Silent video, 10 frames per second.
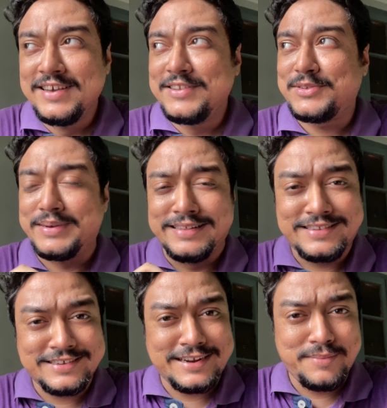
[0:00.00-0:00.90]
So
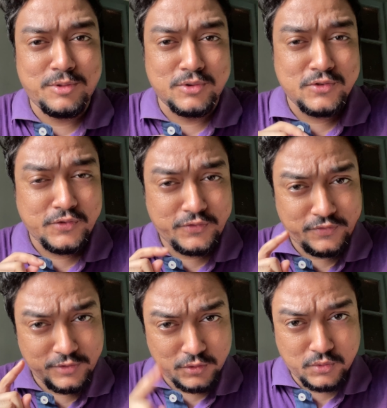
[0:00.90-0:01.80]
Instagram, those of
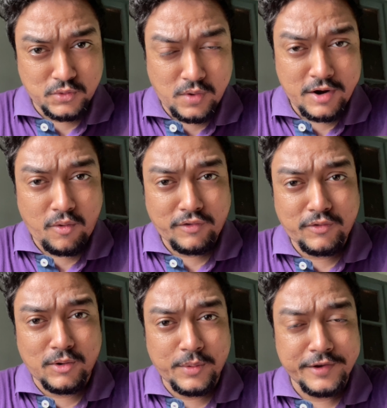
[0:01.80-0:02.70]
you who are not
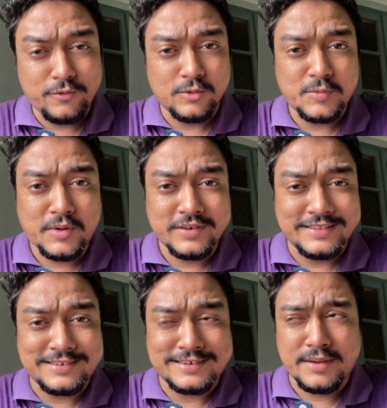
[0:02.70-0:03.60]
following Foodspa on
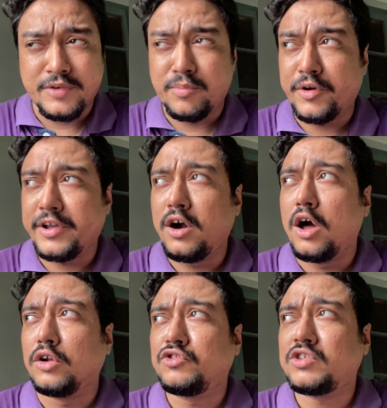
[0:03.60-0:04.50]
Instagram, we're putting
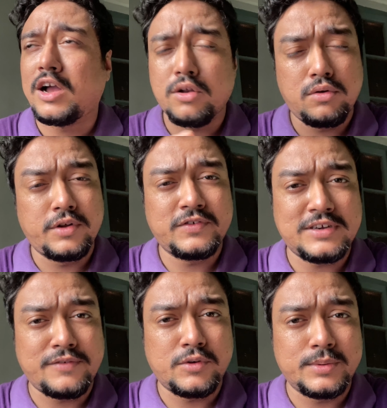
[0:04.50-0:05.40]
a truckload of
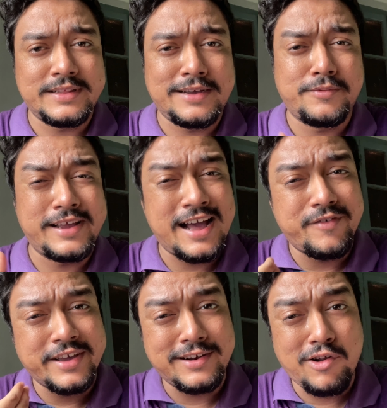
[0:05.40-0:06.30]
stuff over there. We're
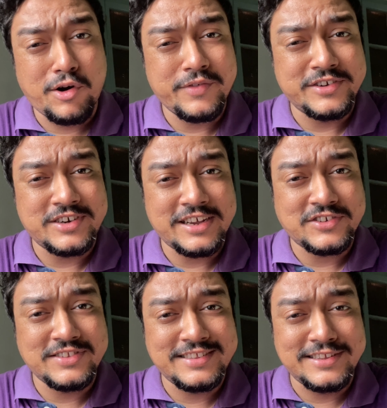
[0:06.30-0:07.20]
having a lot of
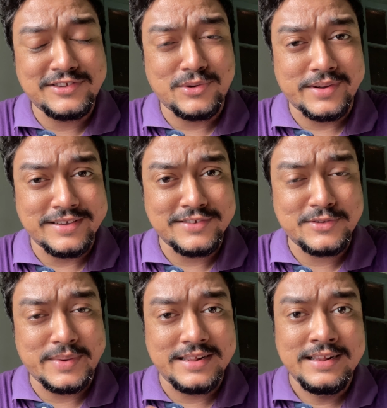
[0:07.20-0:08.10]
interactions in the stories as
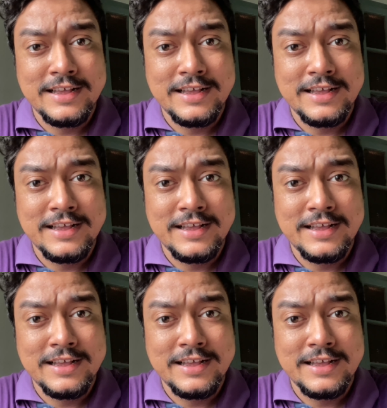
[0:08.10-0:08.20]
well.